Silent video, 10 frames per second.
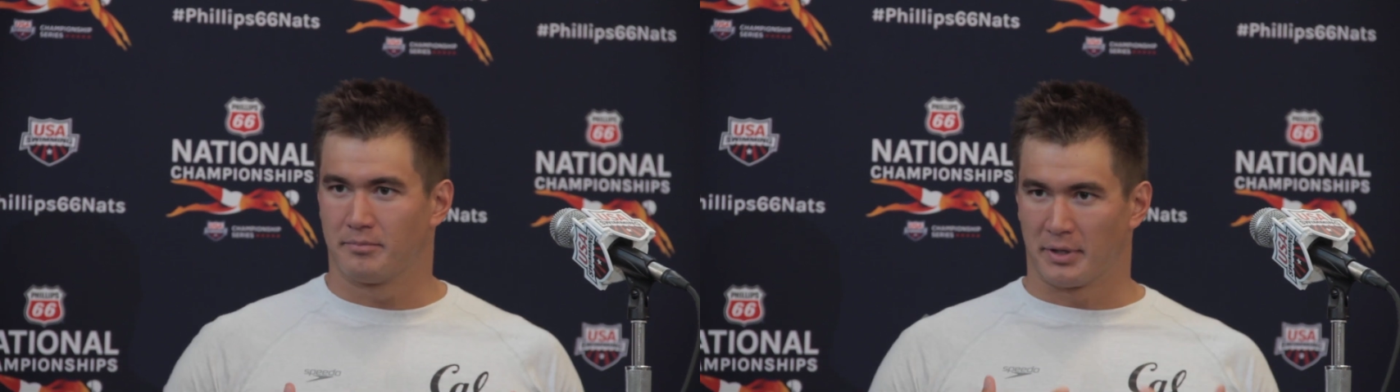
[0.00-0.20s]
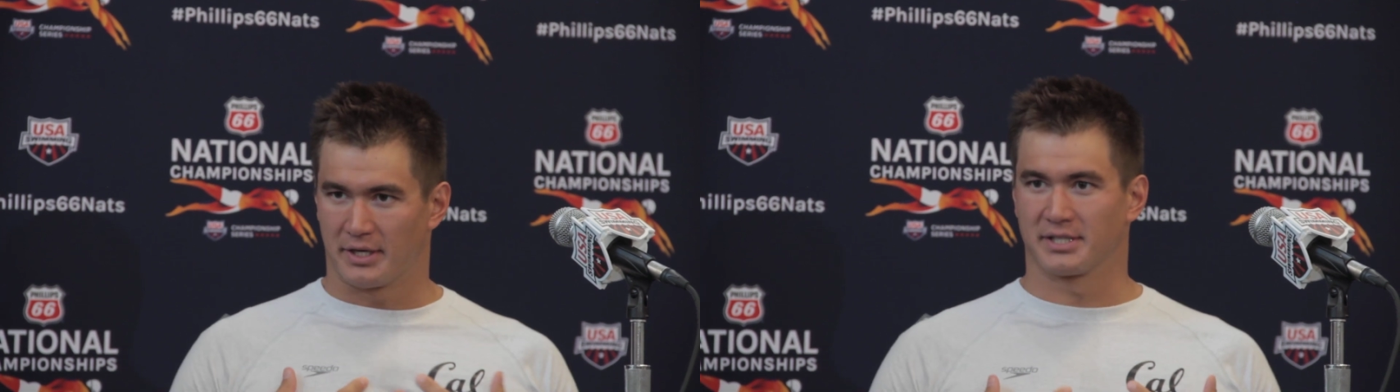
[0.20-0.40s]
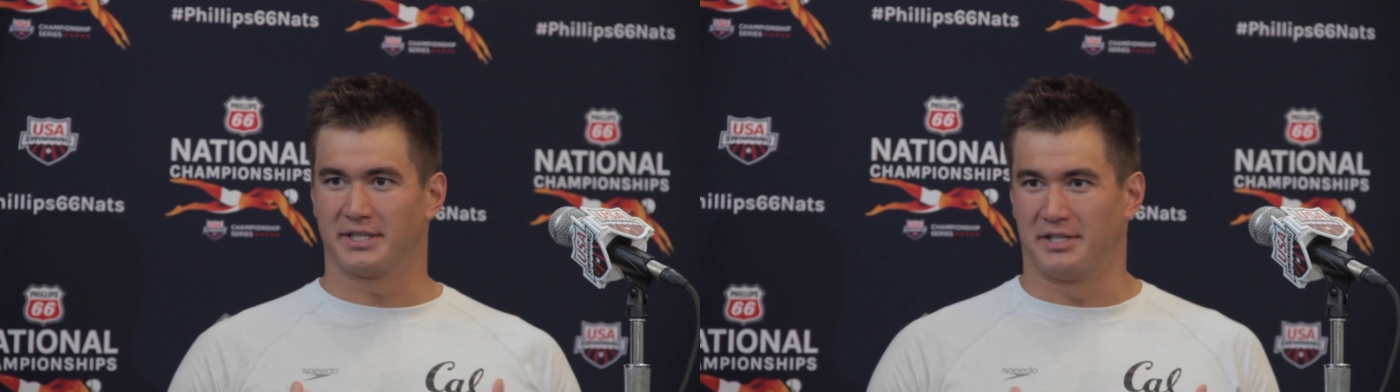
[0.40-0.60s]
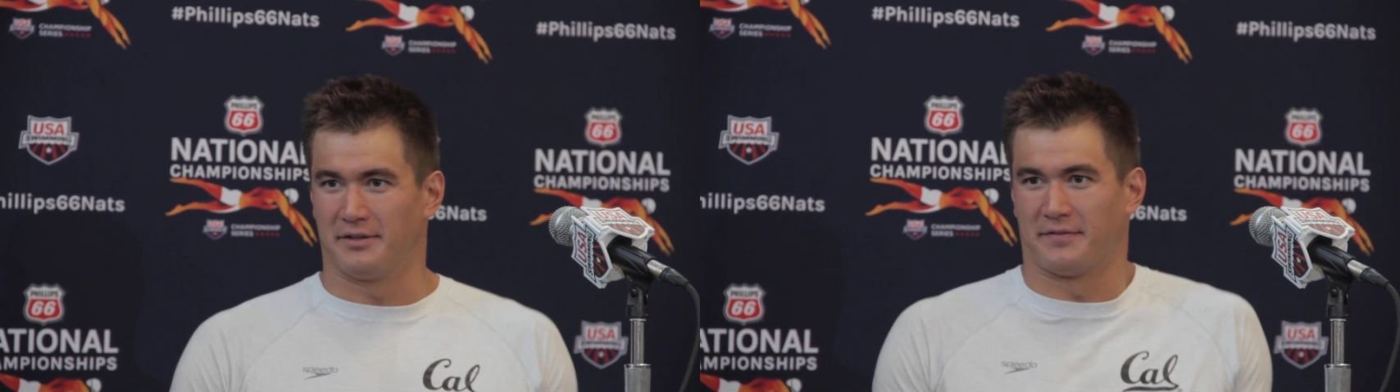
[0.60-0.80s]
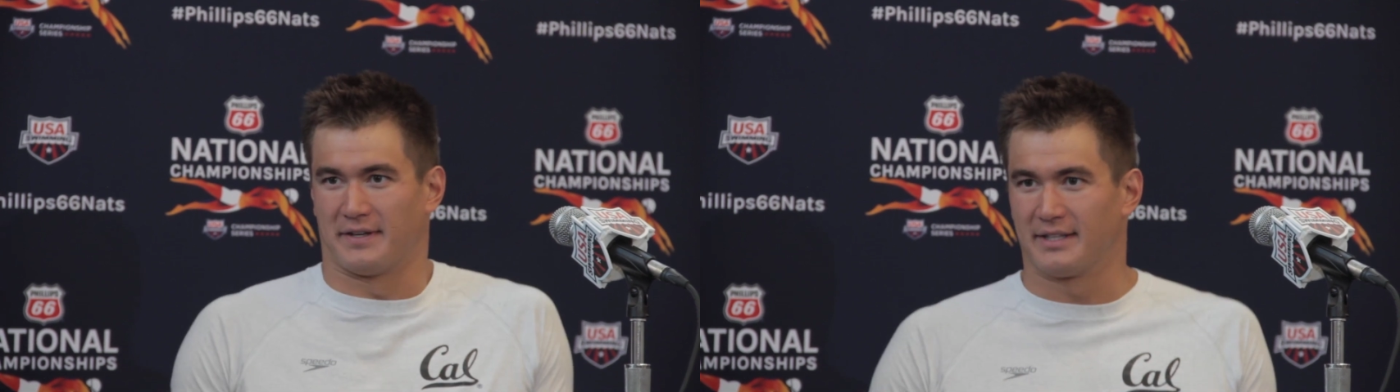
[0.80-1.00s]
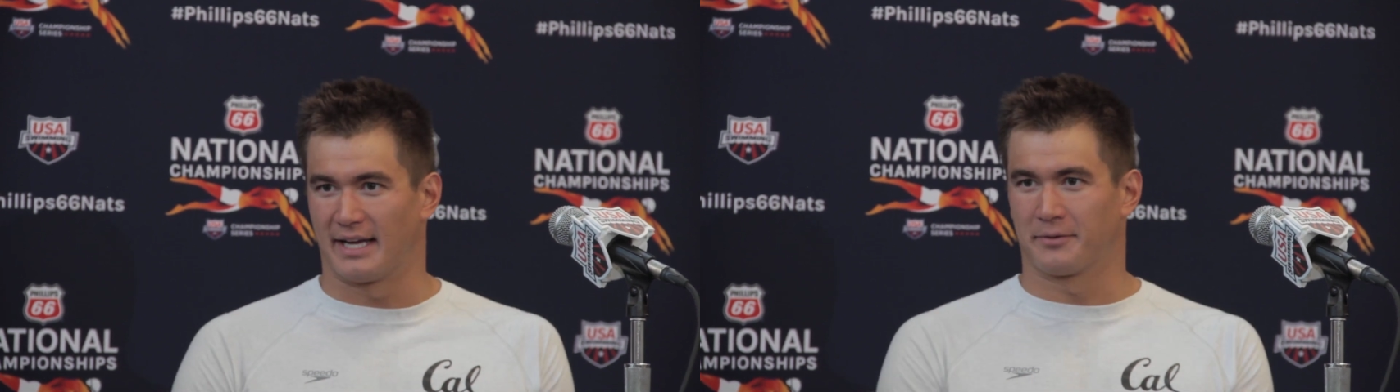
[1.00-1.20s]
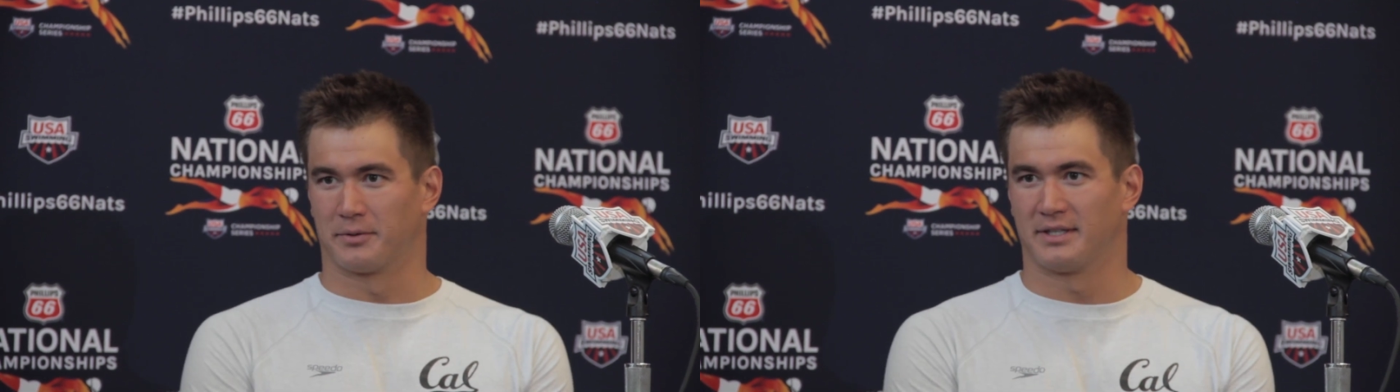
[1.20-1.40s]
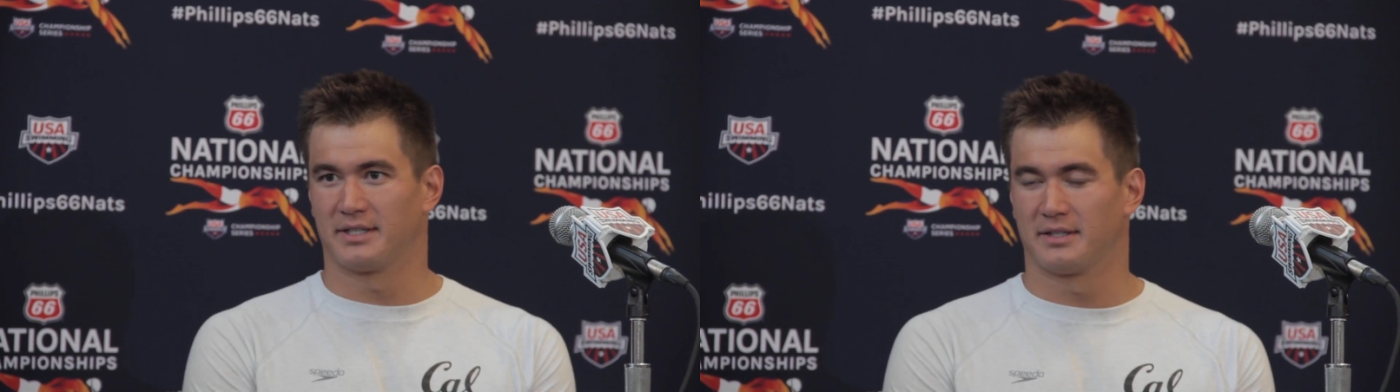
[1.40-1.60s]
personally do feel like
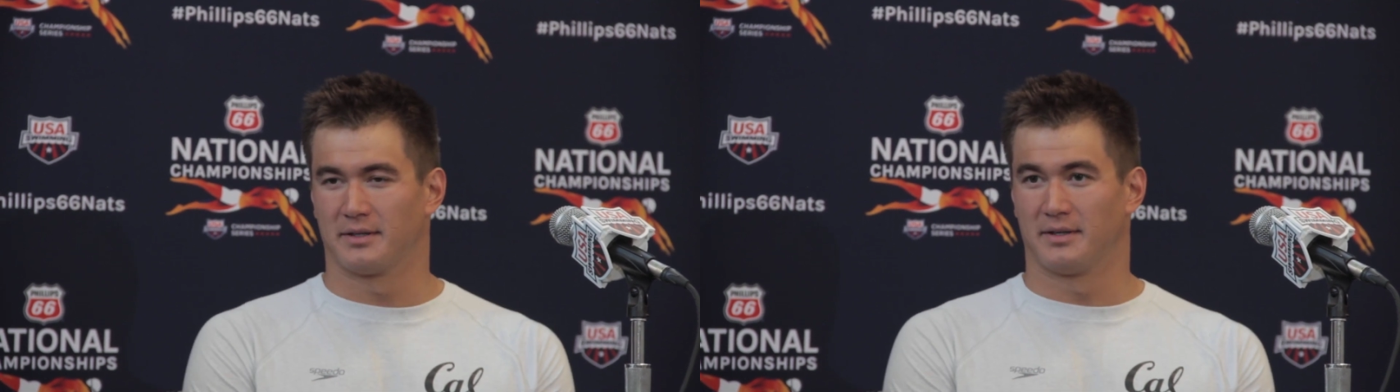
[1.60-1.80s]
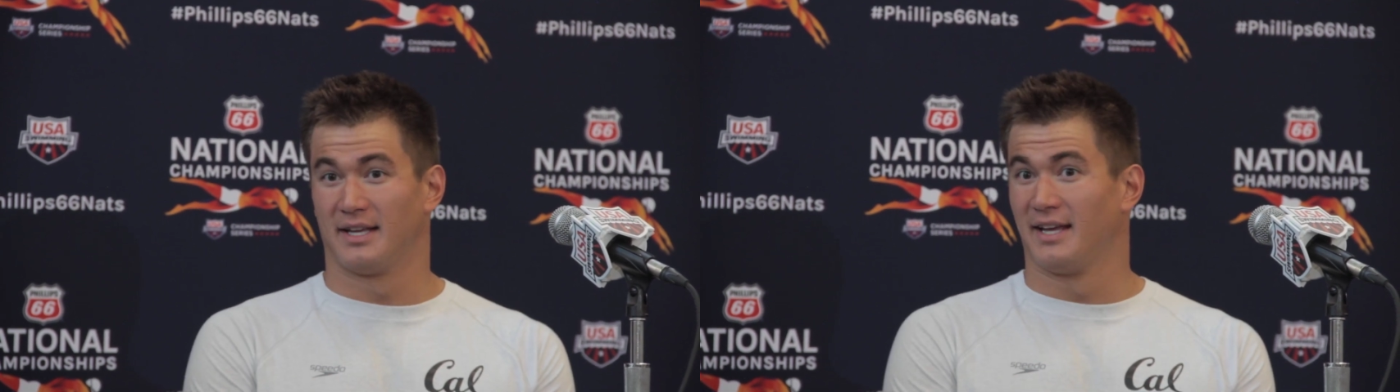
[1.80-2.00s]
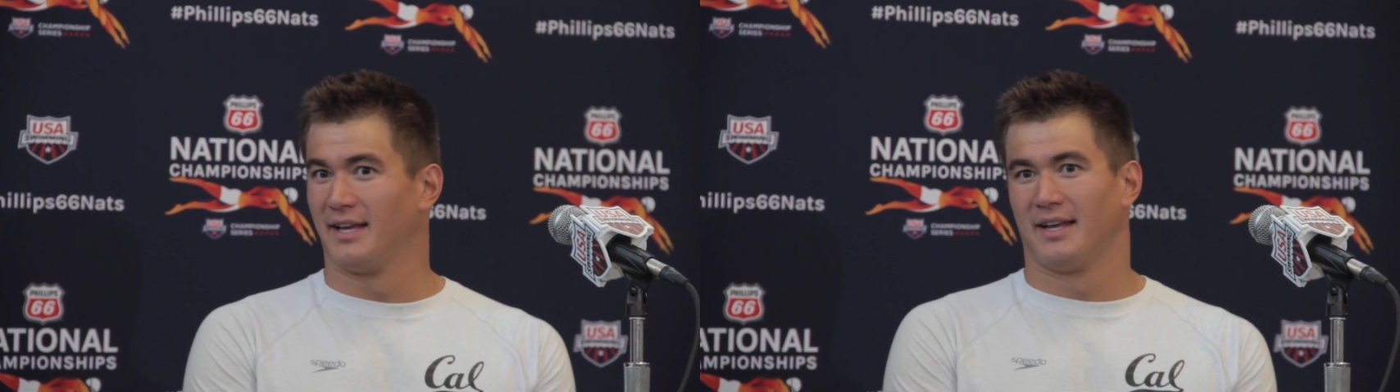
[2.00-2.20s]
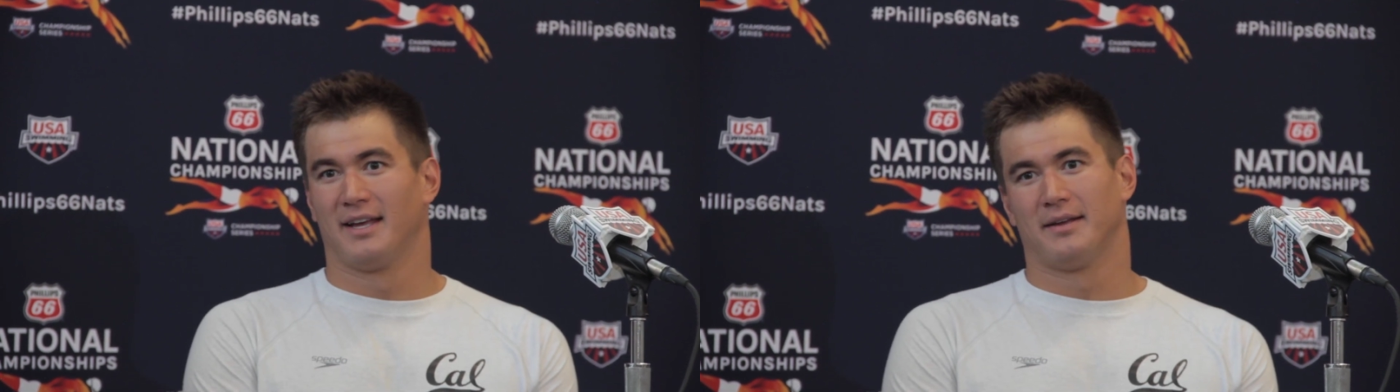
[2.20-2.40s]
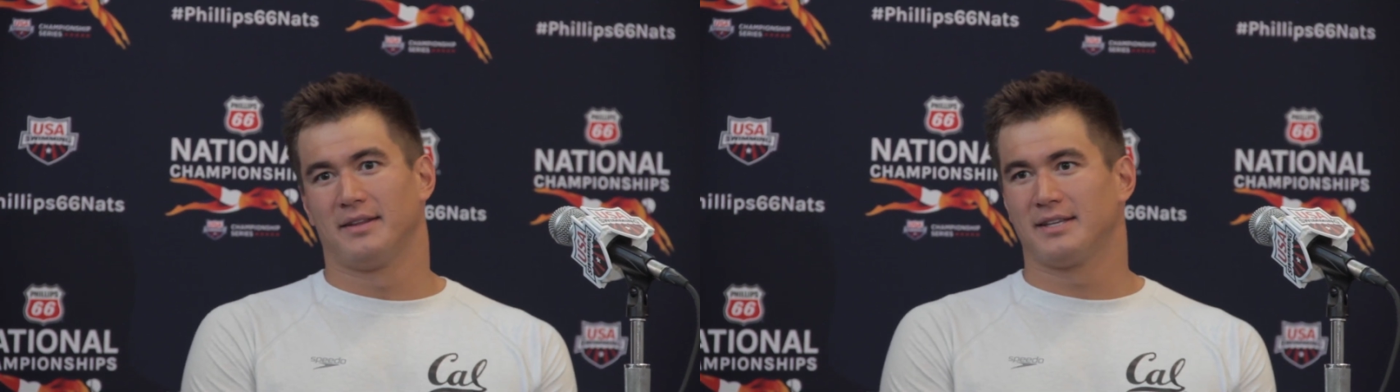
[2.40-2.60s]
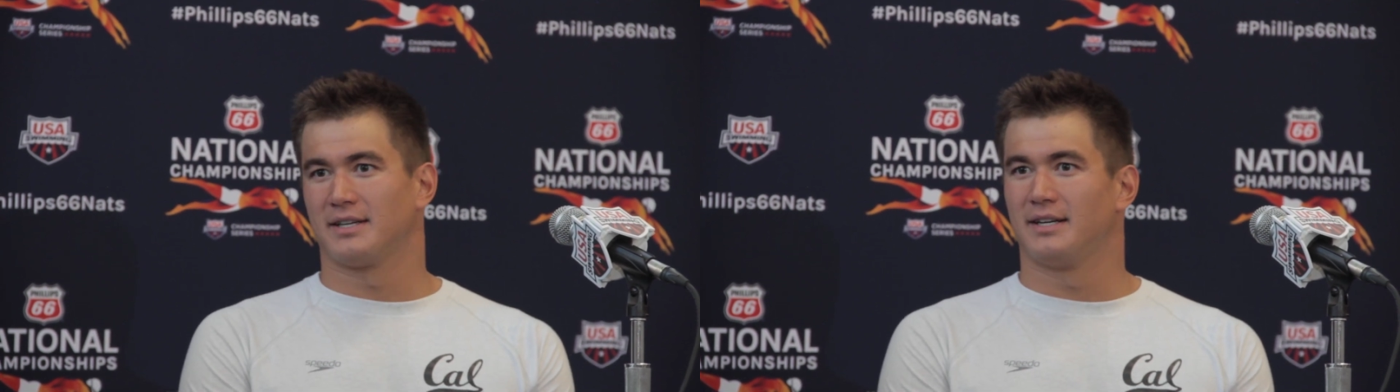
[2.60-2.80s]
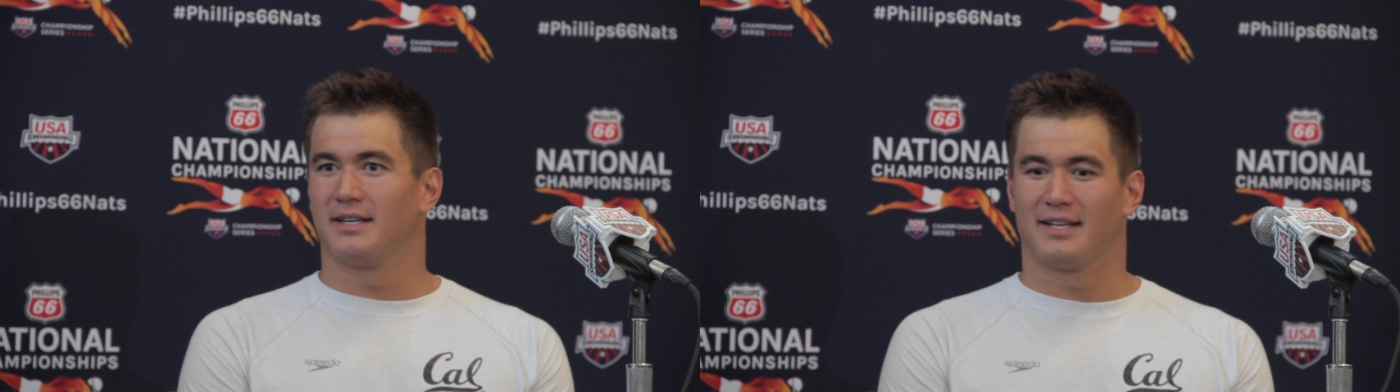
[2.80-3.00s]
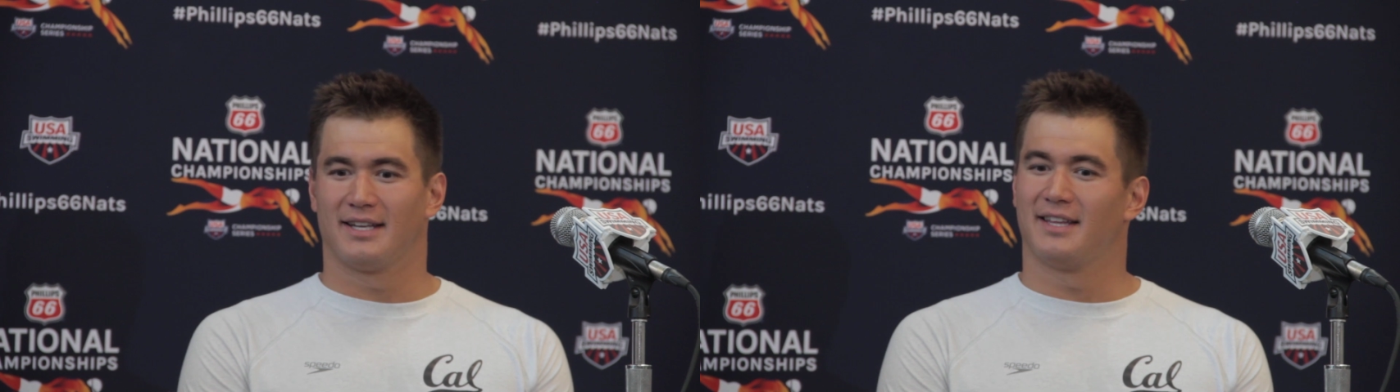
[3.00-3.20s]
we're, these
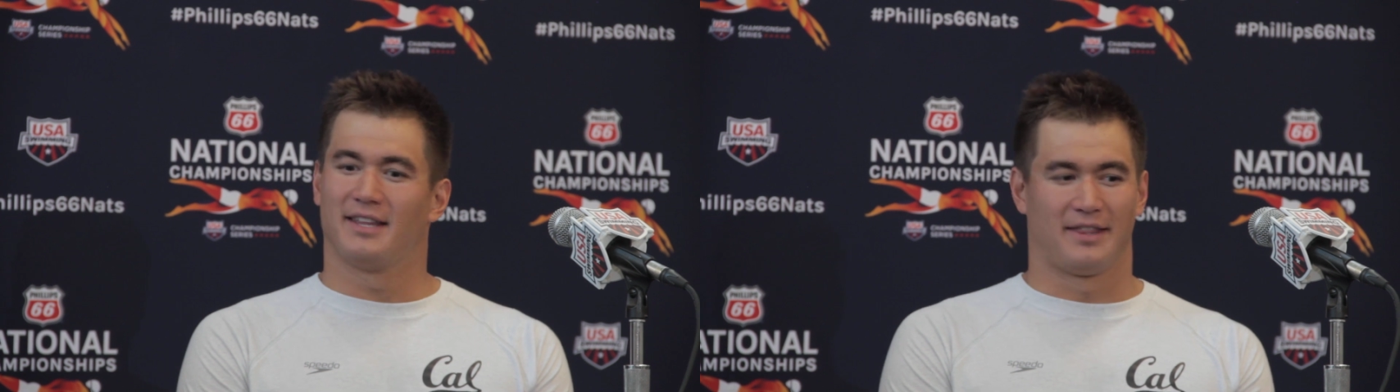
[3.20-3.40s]
are,